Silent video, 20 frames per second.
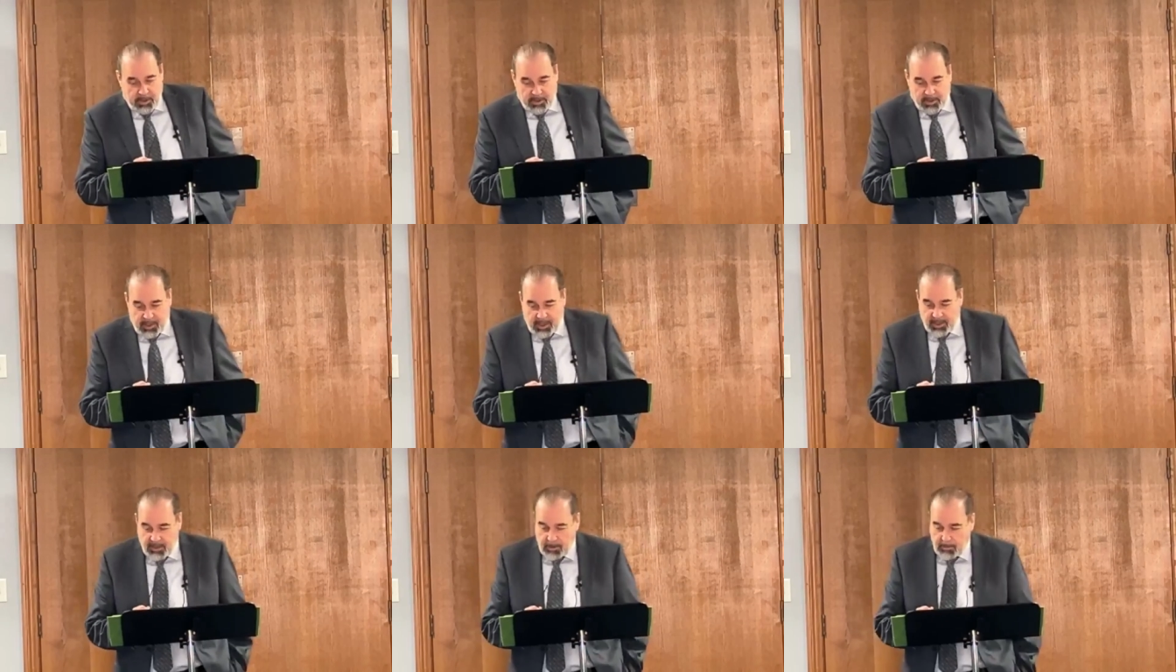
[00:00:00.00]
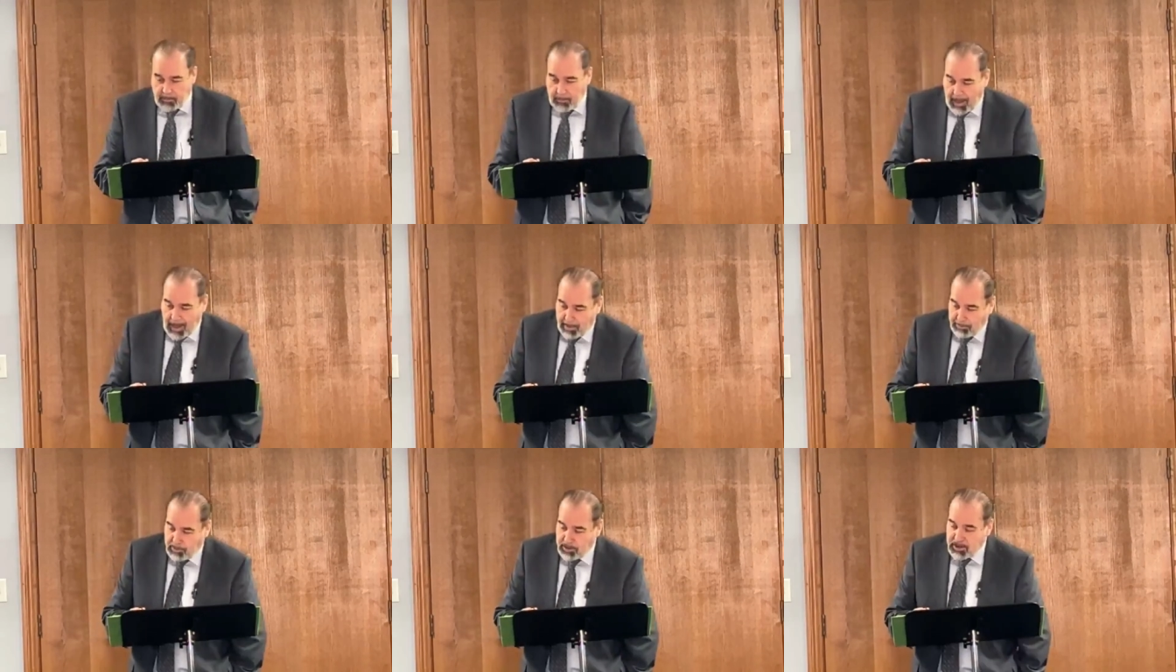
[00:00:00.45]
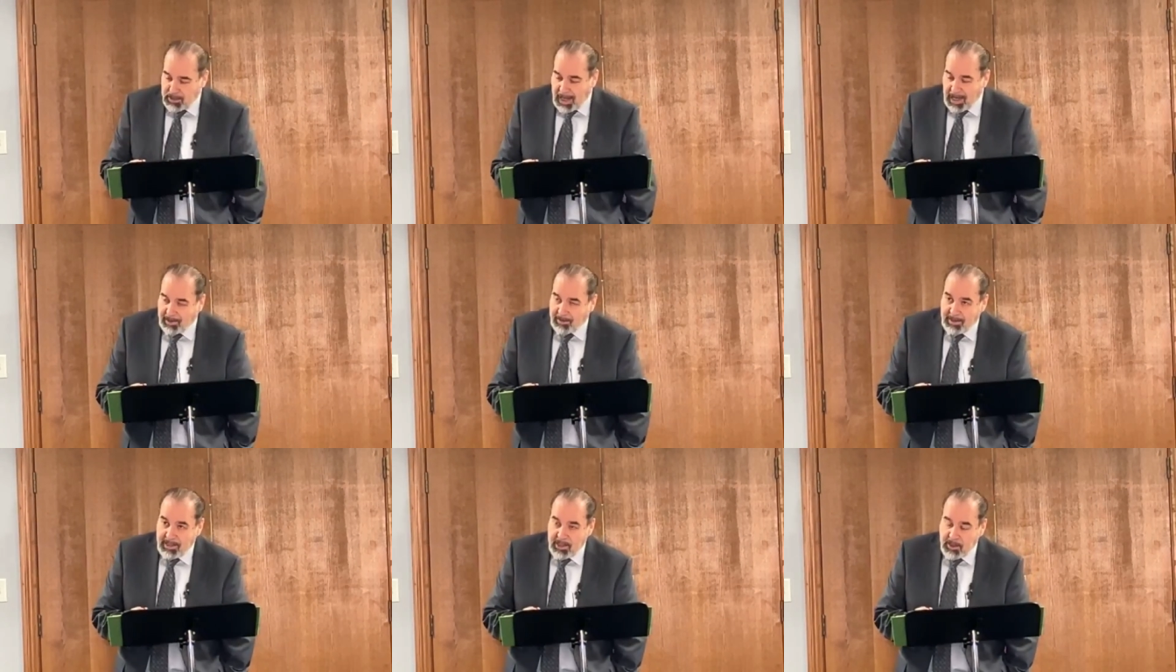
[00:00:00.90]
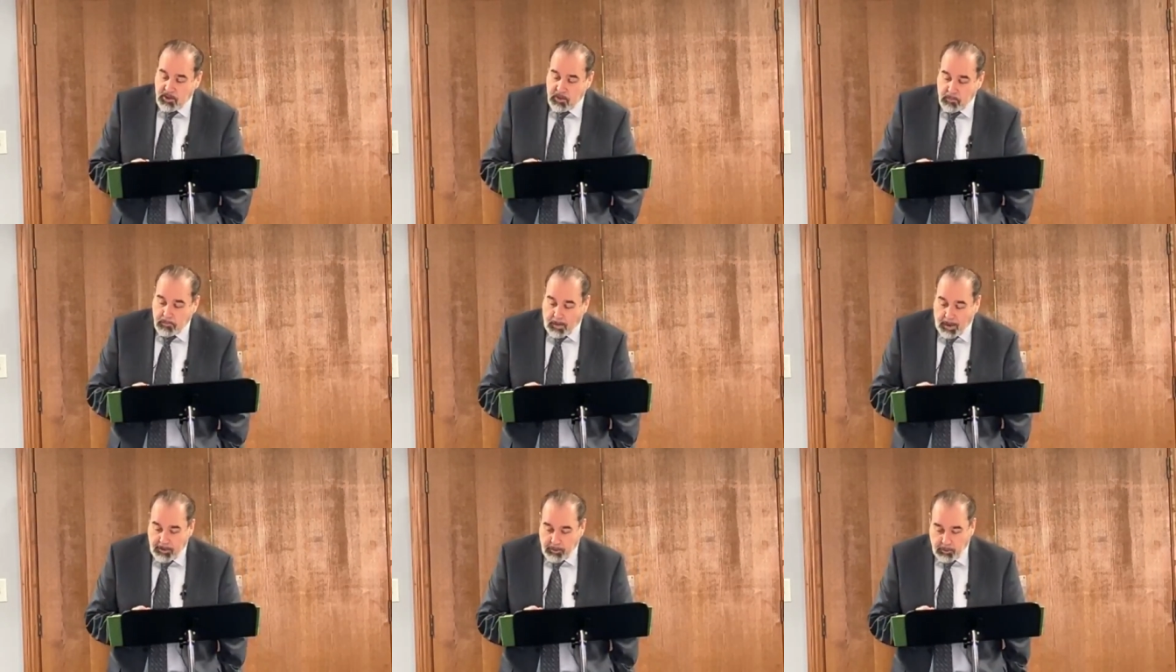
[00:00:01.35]
comes and says the Bible's not the
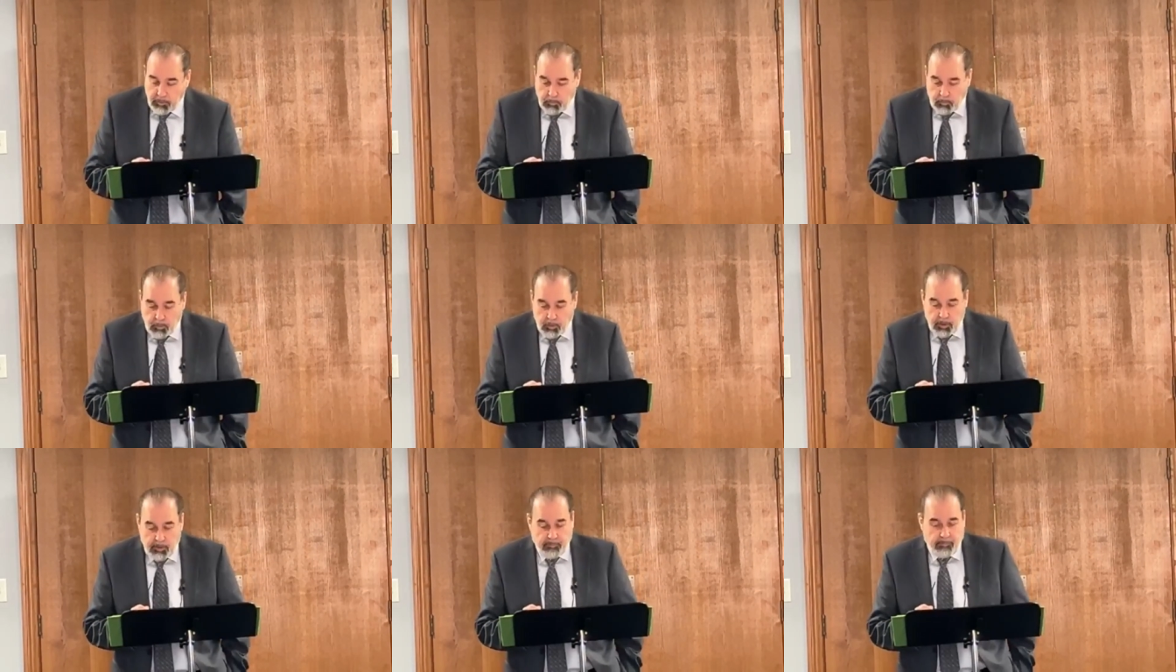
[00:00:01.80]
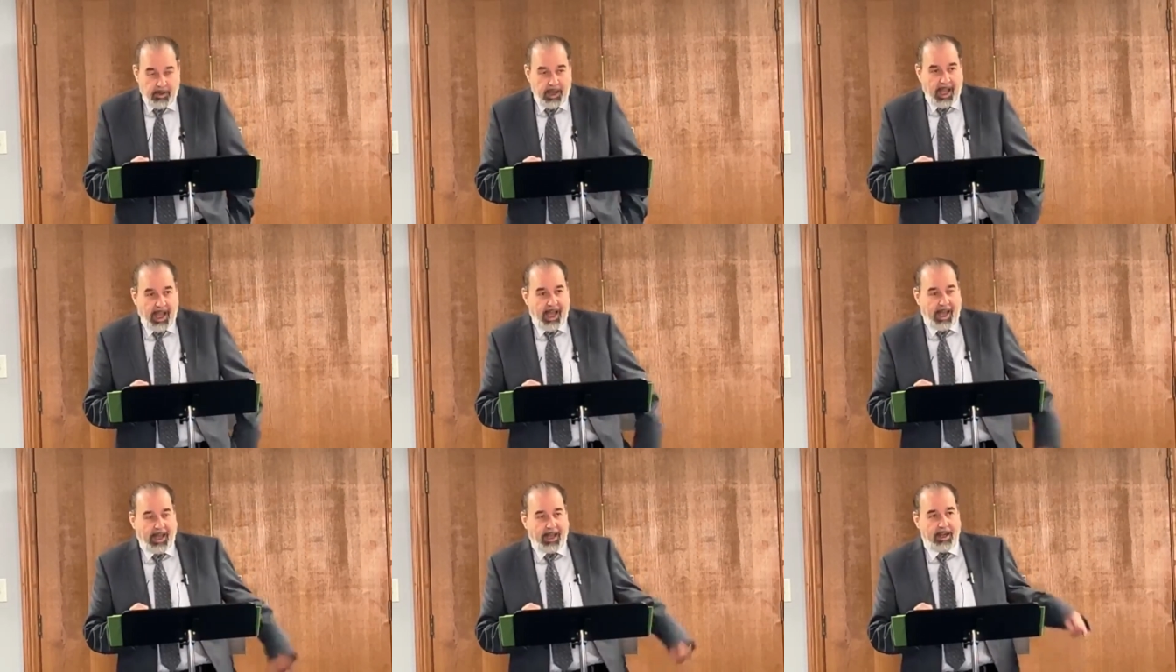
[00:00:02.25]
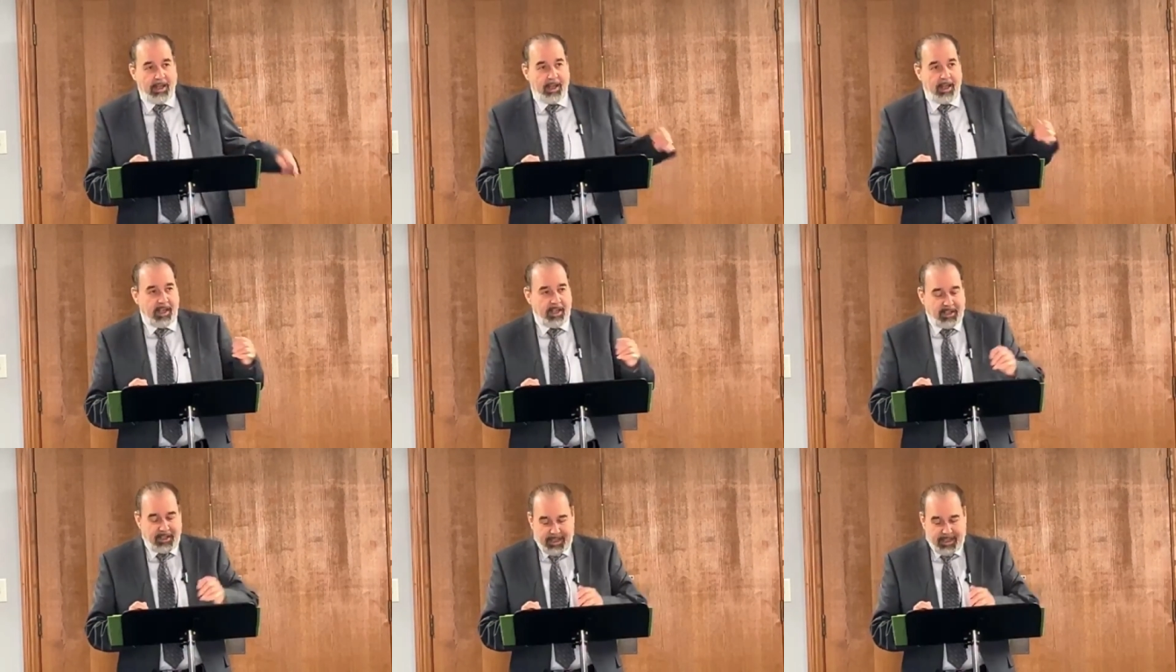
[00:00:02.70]
inspired word of God.